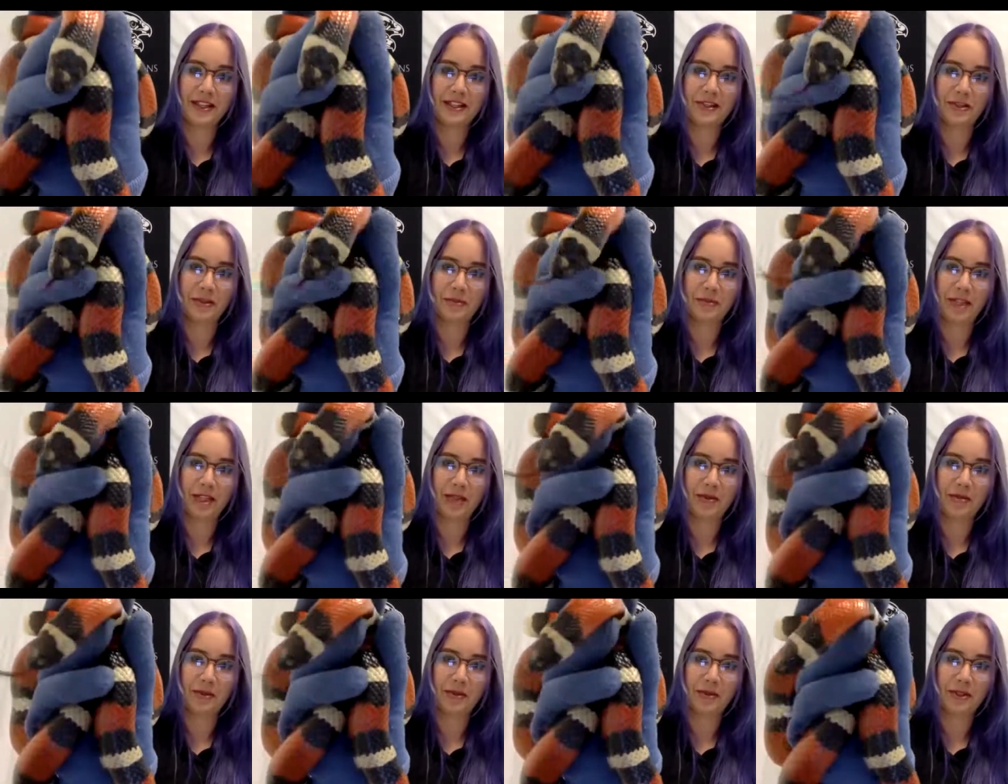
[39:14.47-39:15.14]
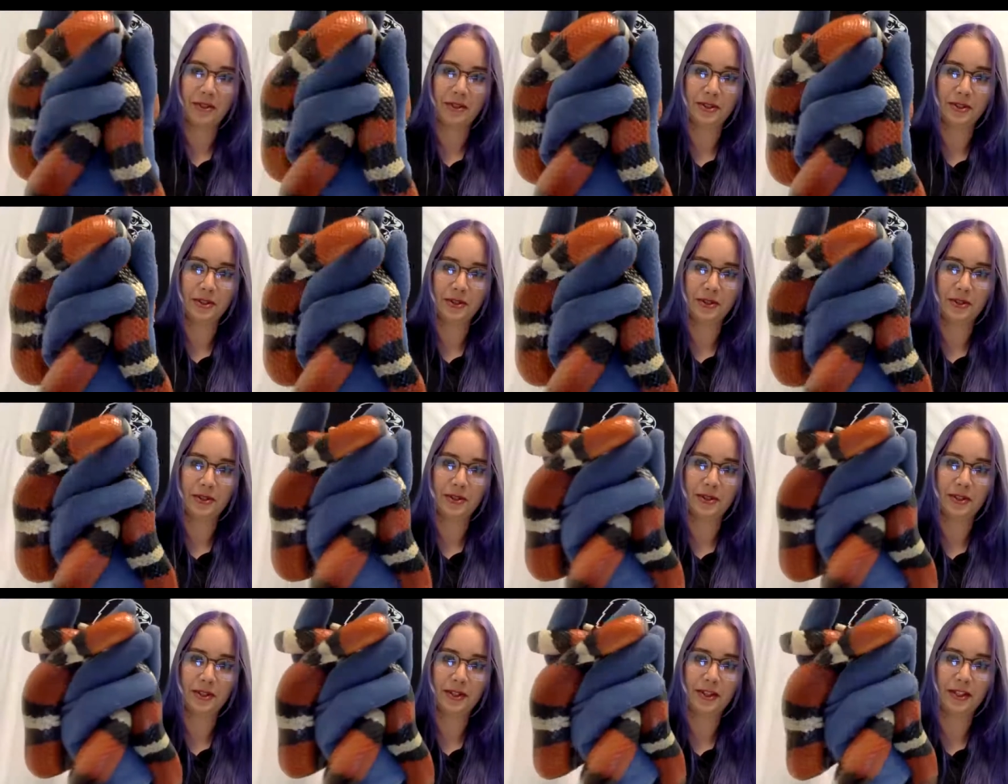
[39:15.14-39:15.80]
to be able
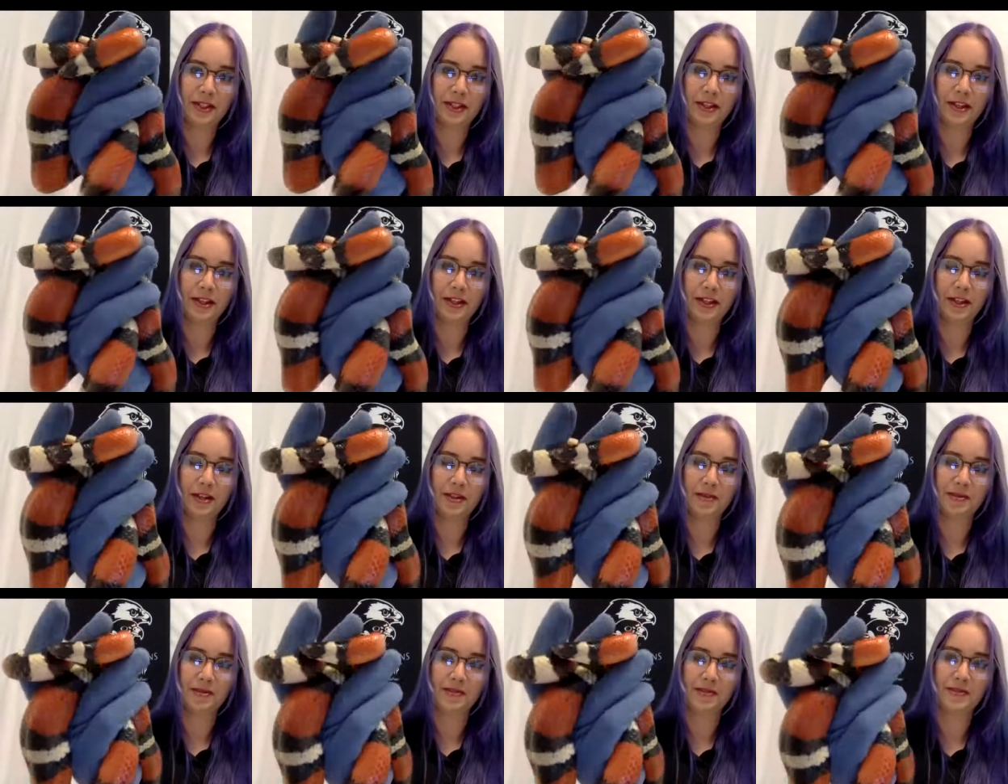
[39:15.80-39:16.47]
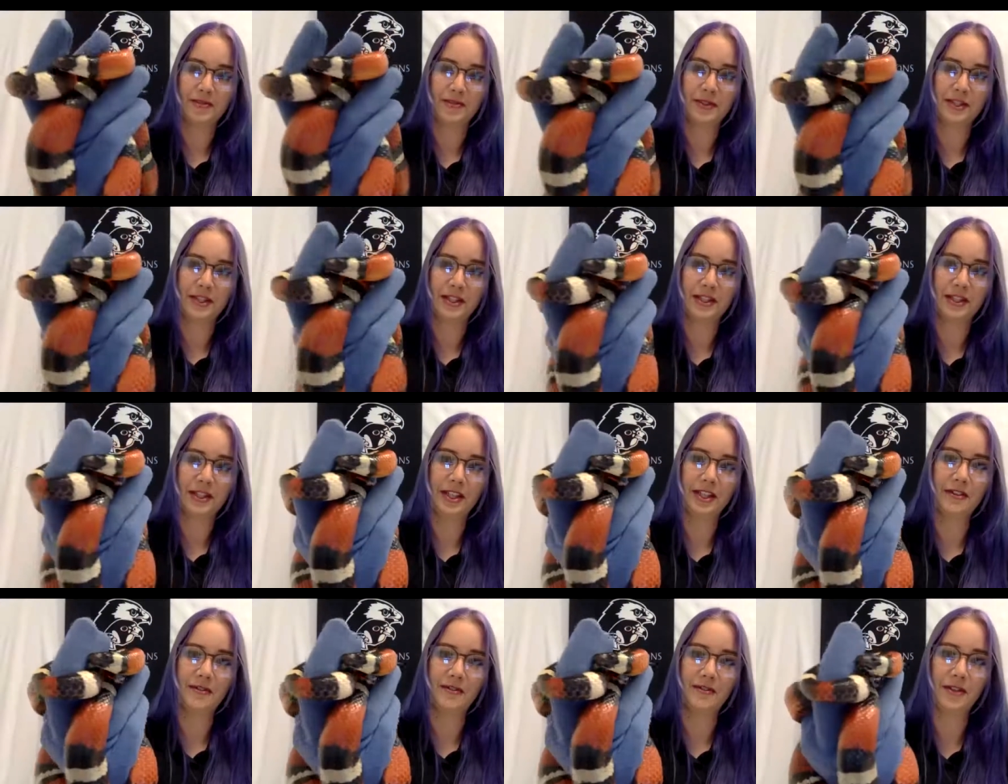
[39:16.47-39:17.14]
to um, to
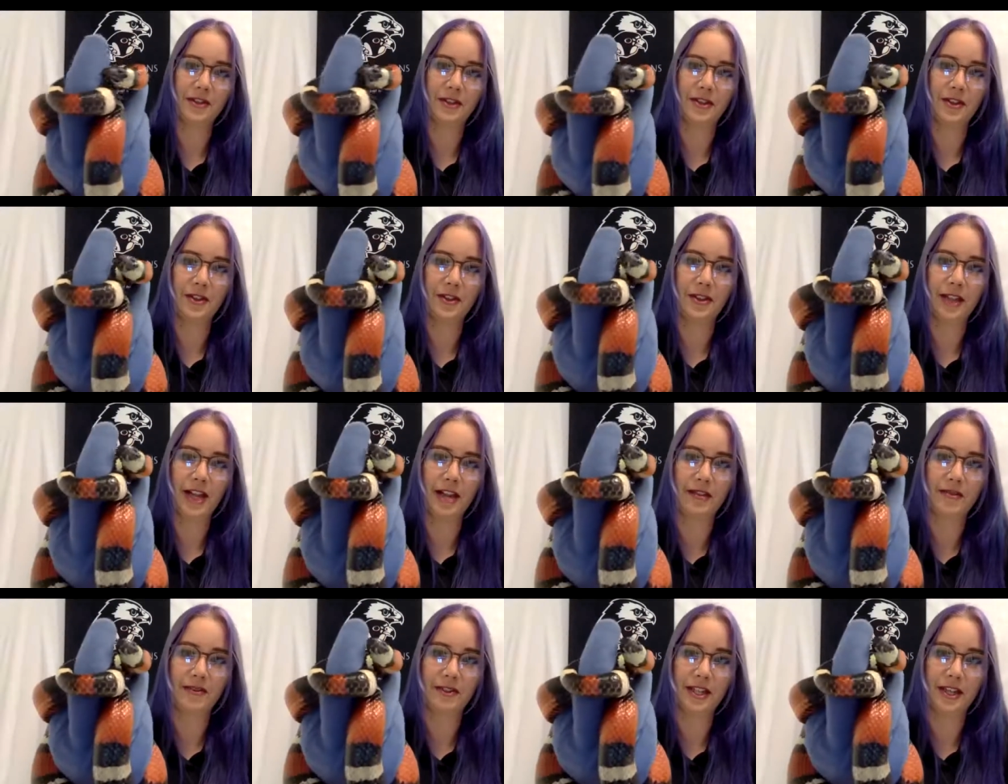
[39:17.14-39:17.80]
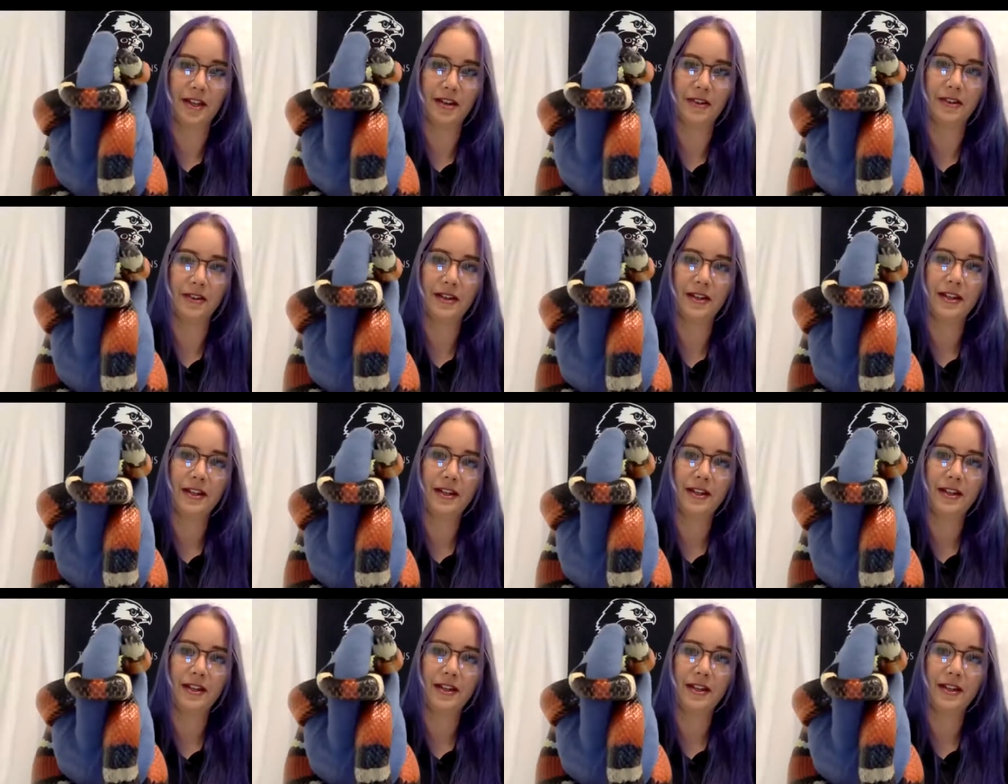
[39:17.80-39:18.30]
live their lives out